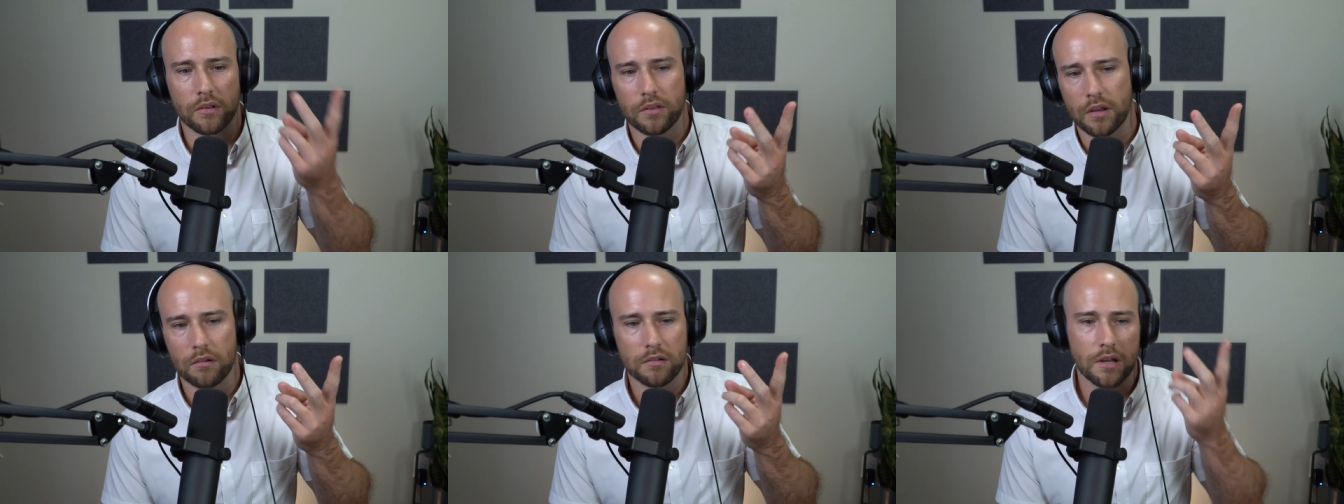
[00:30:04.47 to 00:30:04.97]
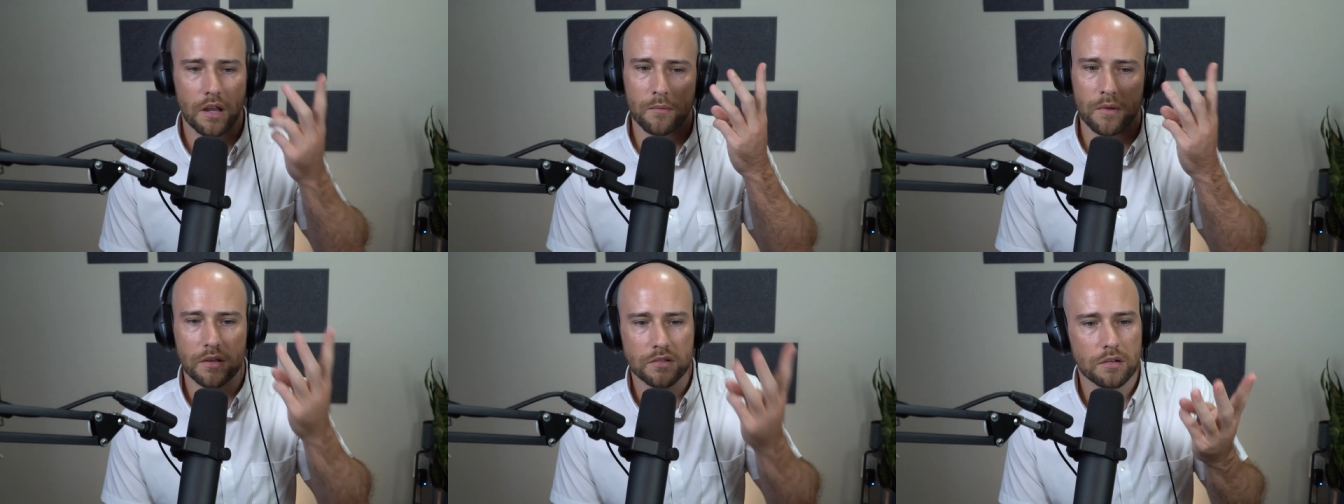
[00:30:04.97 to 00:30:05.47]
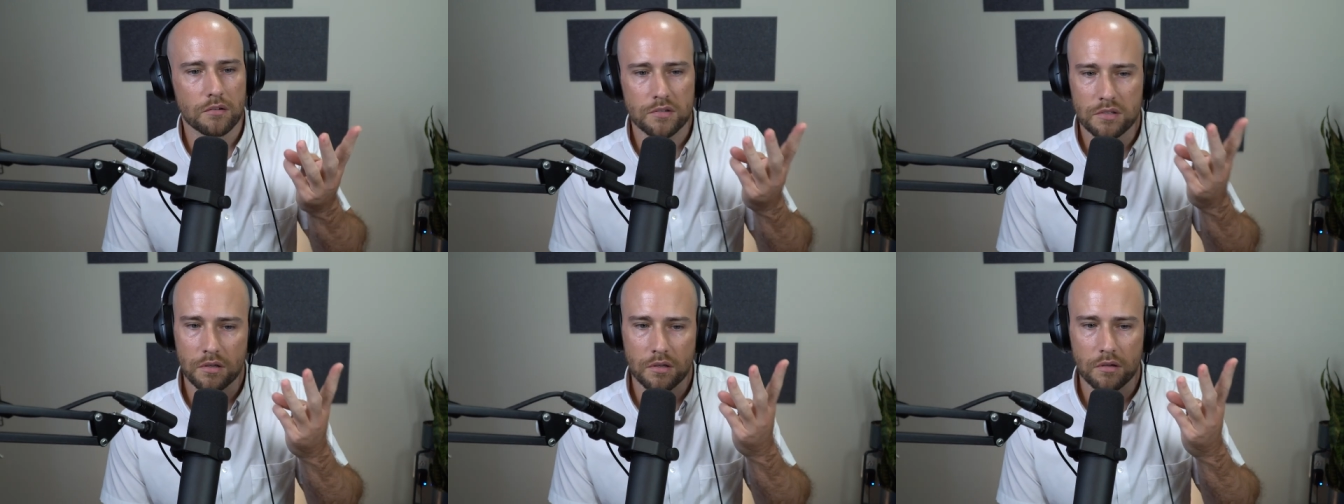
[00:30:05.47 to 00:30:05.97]
it, the aerodynamics, here's
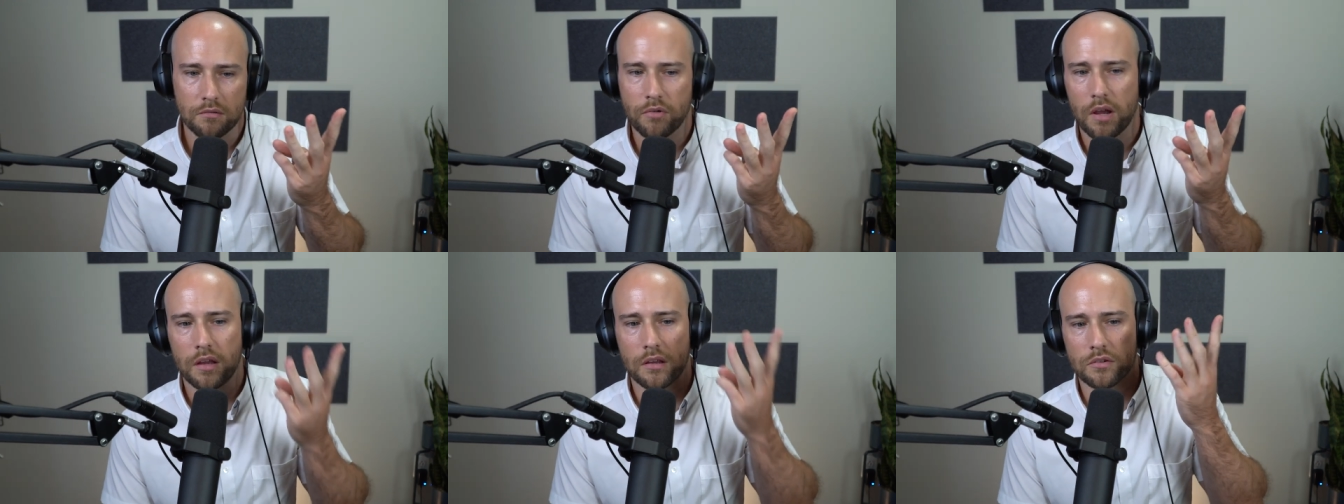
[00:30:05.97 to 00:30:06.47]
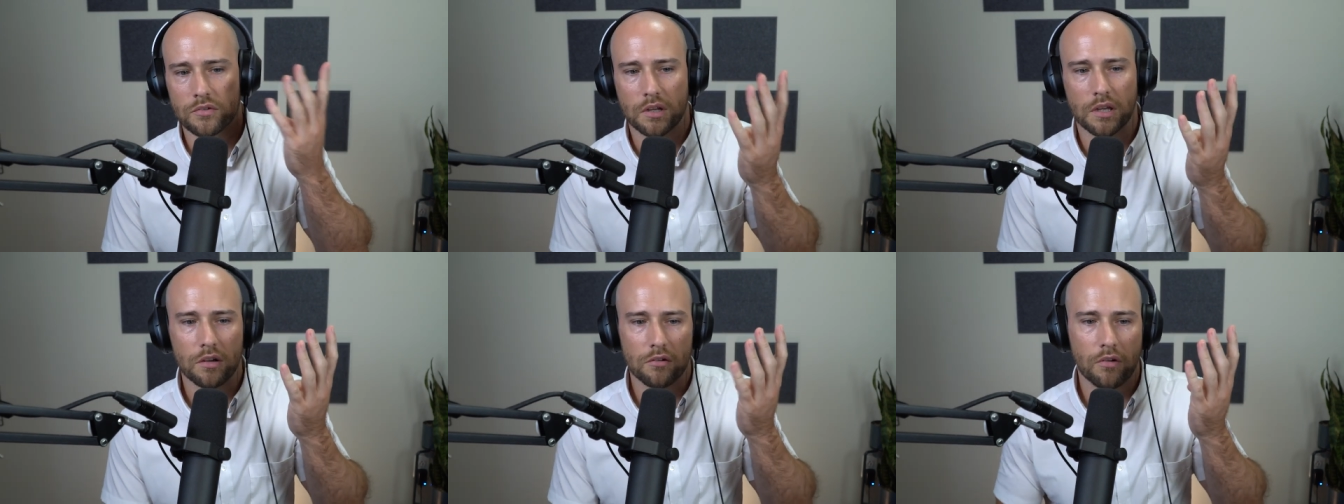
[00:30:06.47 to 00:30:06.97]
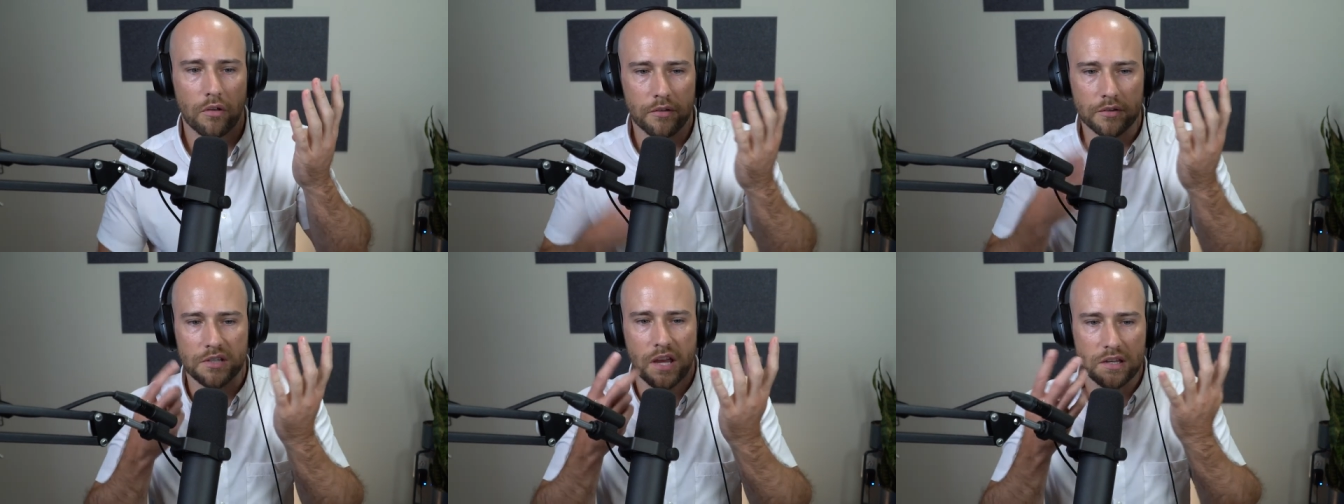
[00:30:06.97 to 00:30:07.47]
the range, like here are all yeah.
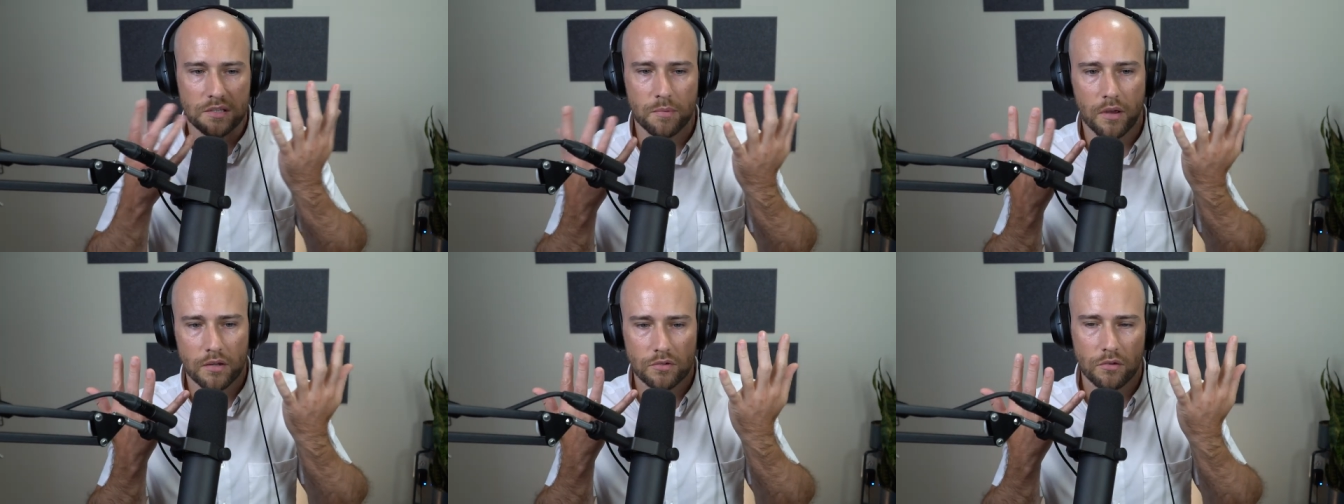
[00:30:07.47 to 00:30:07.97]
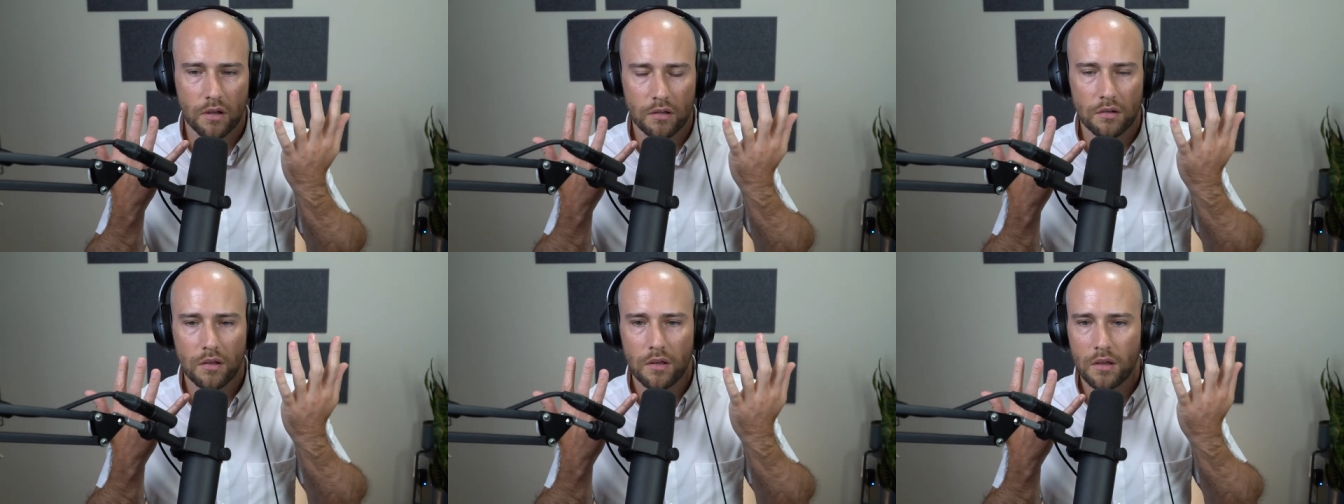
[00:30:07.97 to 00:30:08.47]
the tech specs, right?